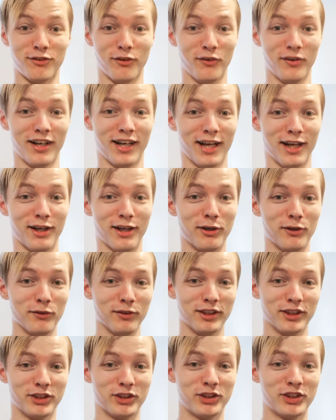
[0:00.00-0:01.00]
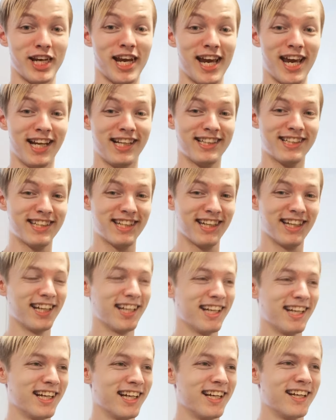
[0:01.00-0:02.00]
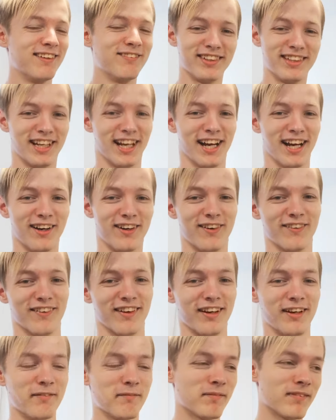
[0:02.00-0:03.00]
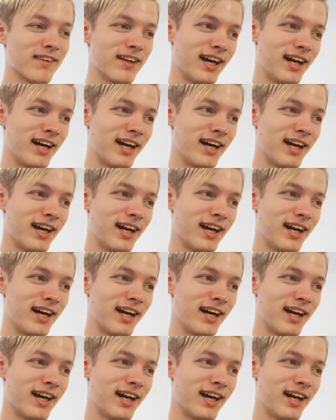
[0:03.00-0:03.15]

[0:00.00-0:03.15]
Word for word: forehead. Holy shit. But, yeah, alright.